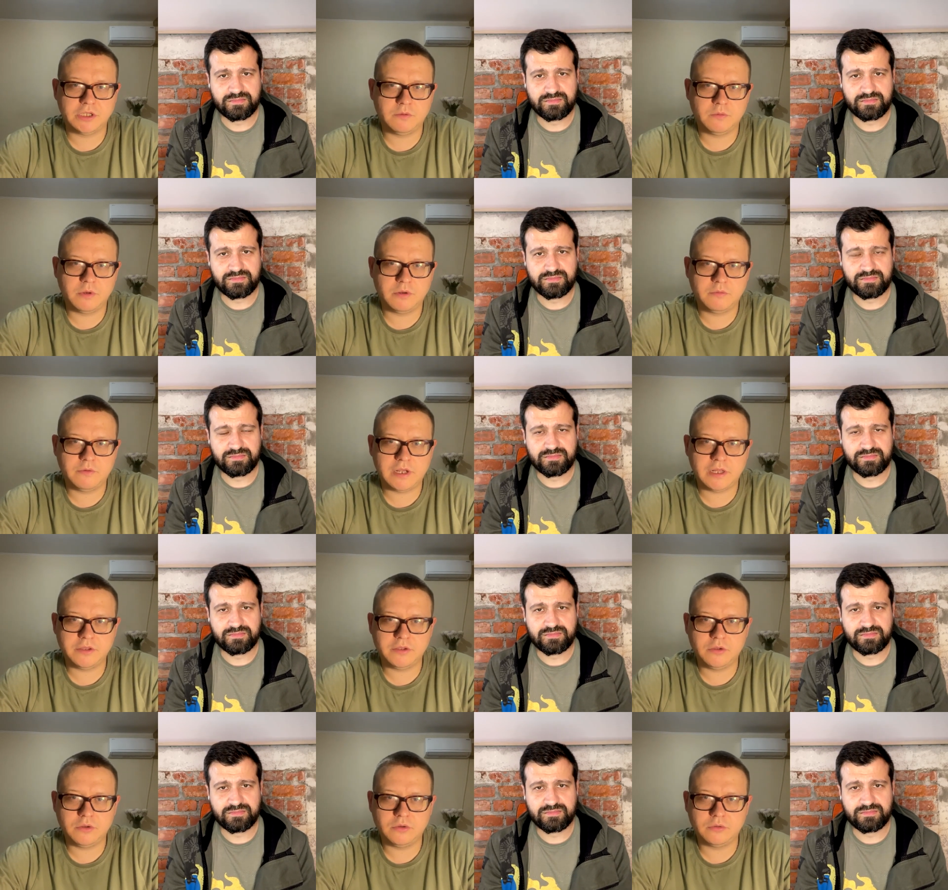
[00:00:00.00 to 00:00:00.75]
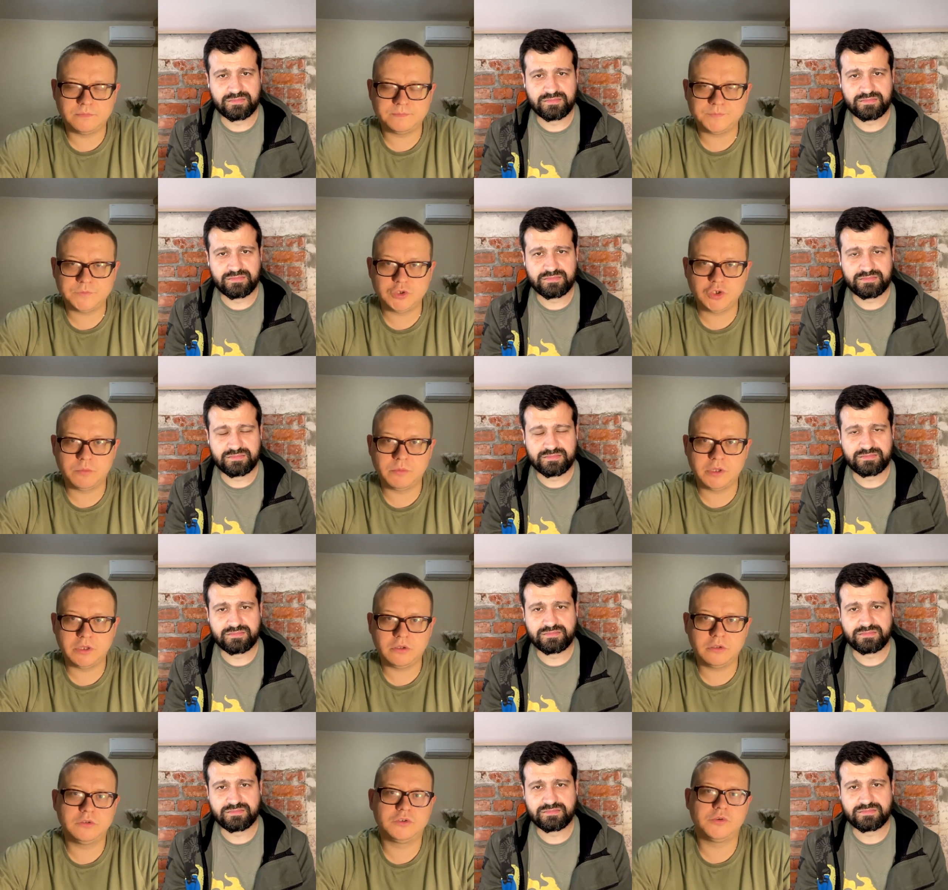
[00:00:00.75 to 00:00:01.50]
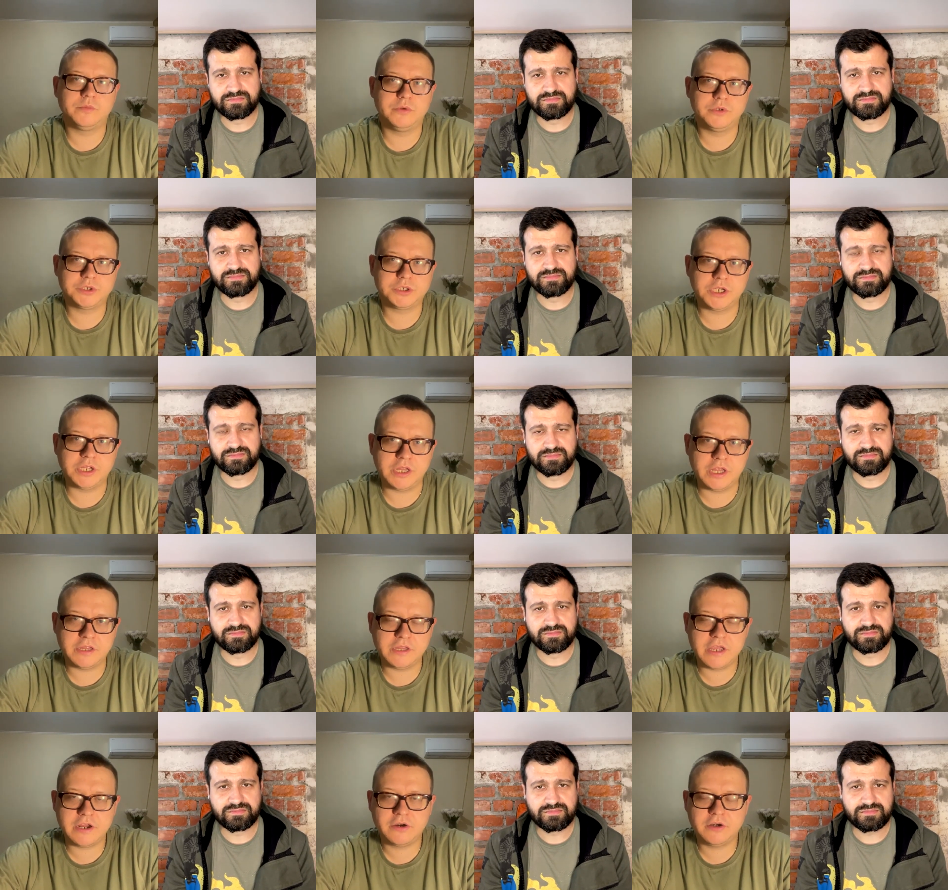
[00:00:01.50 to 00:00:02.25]
Speaker 1: we value German contribution
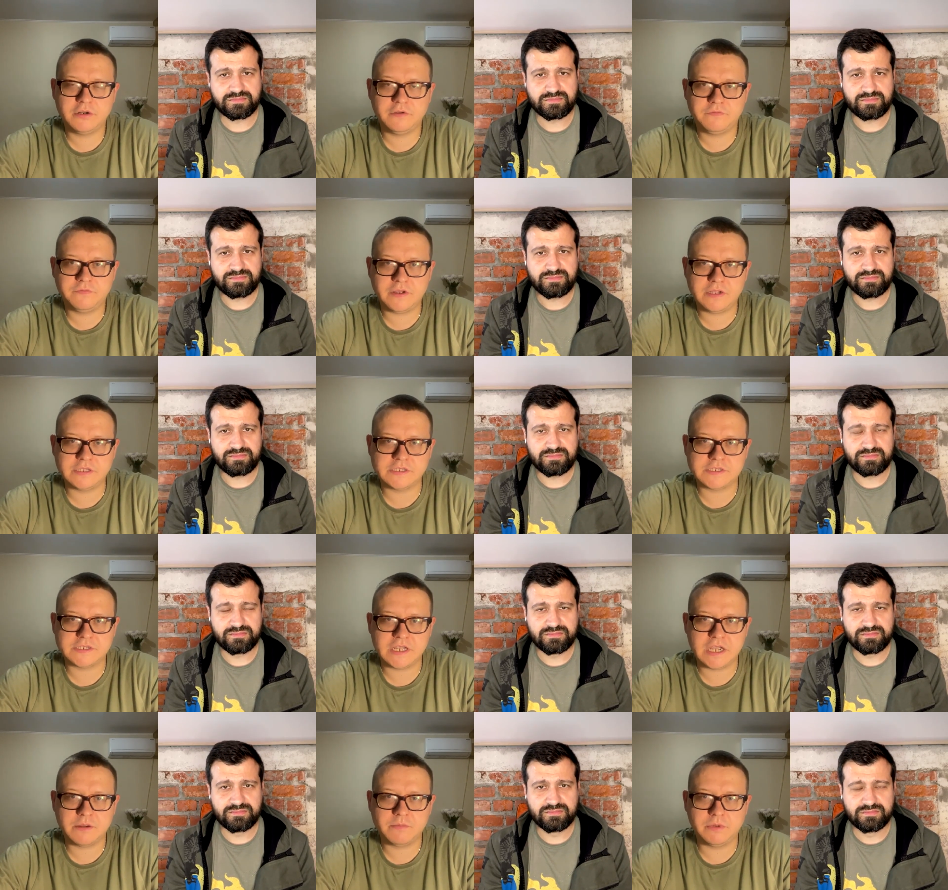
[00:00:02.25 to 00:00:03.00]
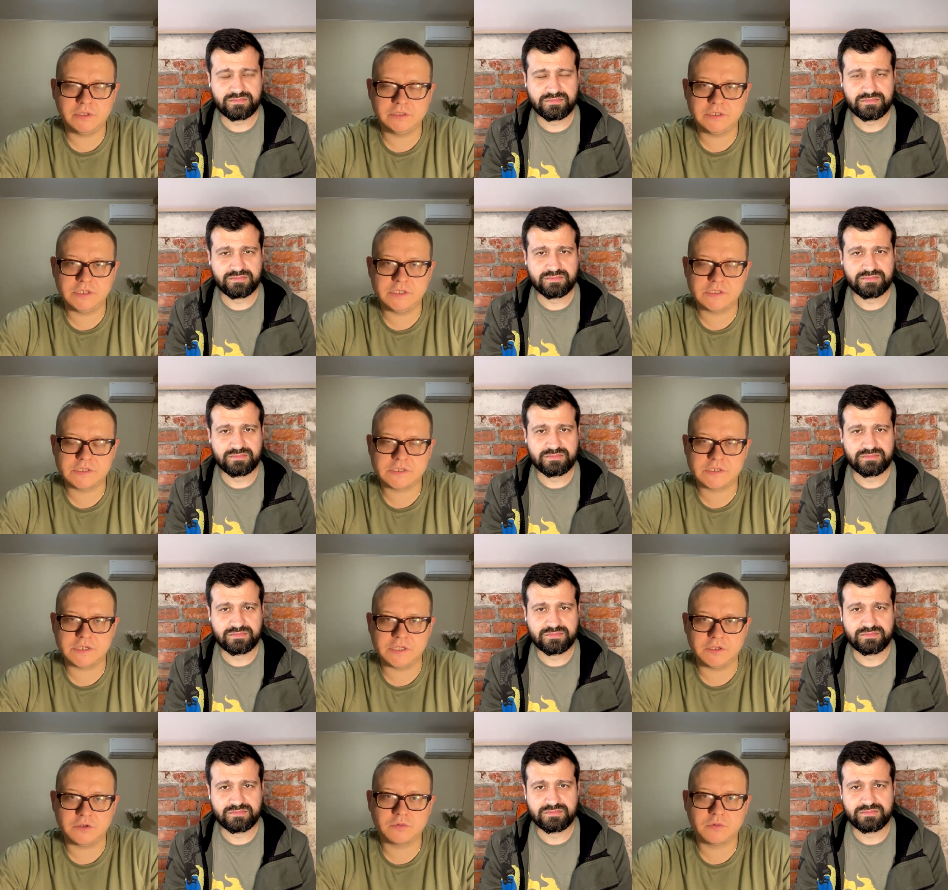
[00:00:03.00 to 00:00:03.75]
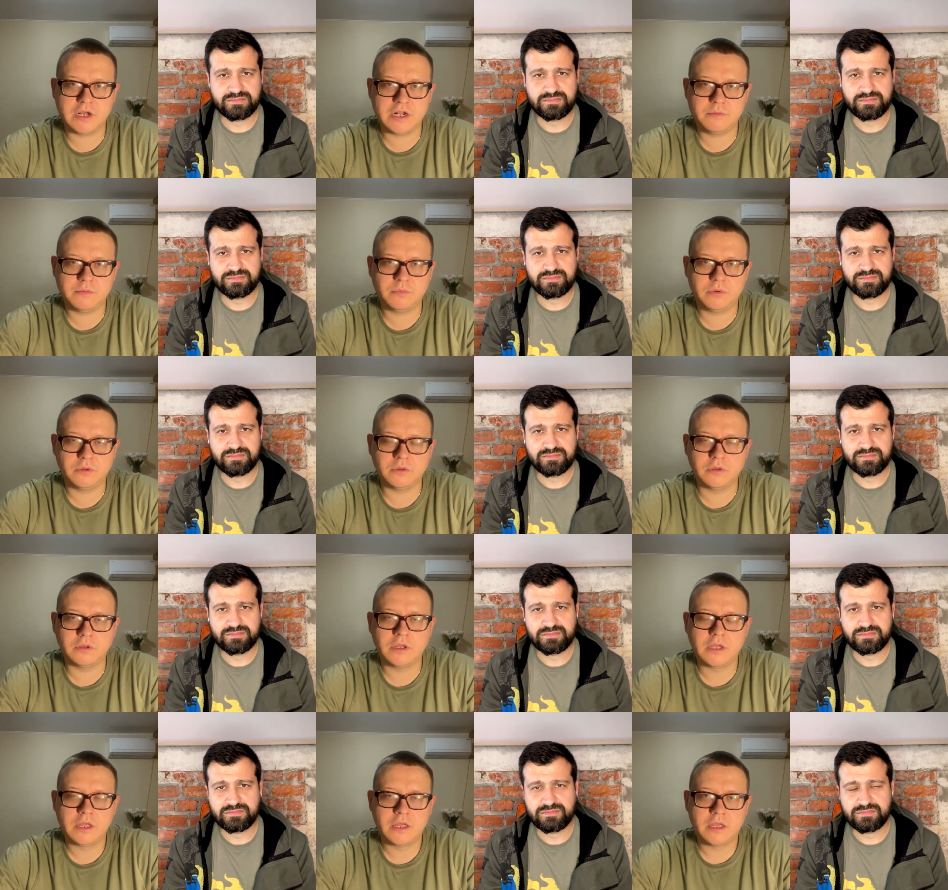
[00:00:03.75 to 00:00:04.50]
in air defense segment. It's
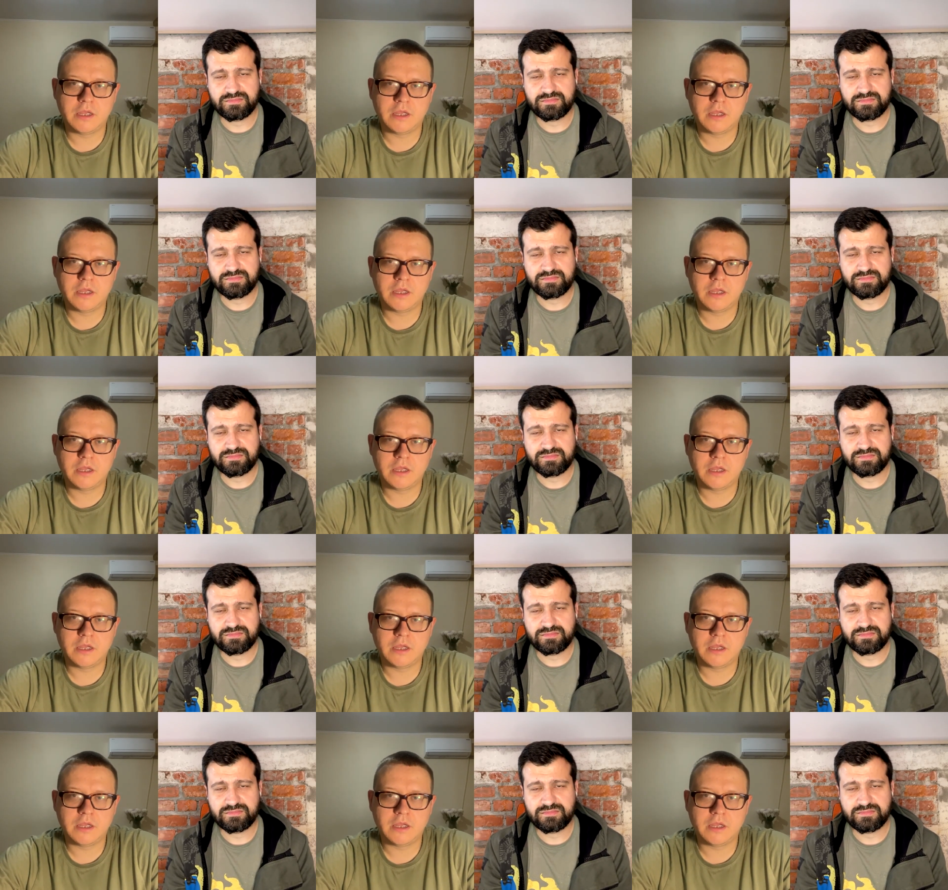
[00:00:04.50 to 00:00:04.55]
incredible.